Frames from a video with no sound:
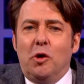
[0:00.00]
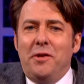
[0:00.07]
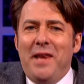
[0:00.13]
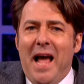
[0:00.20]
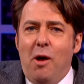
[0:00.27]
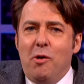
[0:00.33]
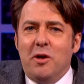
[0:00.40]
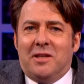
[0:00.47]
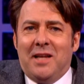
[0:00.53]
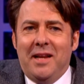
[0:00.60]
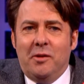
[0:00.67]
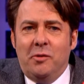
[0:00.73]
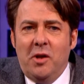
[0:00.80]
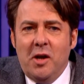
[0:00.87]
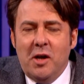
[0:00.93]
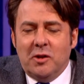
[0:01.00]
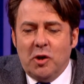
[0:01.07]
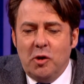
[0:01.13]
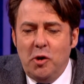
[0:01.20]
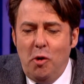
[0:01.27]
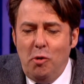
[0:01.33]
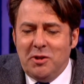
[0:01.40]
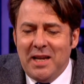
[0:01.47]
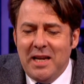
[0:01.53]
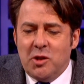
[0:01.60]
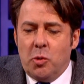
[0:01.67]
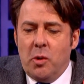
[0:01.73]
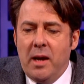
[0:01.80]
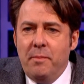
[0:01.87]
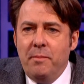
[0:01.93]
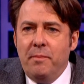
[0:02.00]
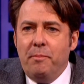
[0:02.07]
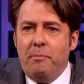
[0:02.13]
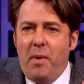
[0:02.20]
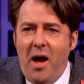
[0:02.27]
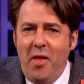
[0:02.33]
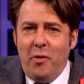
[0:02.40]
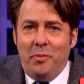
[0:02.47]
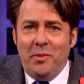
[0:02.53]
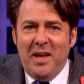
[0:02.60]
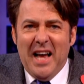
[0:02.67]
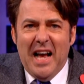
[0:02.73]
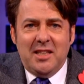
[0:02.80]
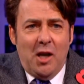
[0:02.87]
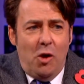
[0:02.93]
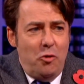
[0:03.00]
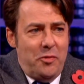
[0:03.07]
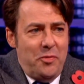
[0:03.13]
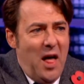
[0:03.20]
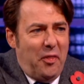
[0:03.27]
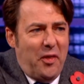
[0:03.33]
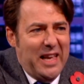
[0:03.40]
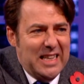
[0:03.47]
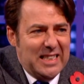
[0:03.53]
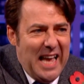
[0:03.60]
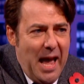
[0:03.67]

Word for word: you're now you're telling. Yeah. So you said to him, by the, as though nothing has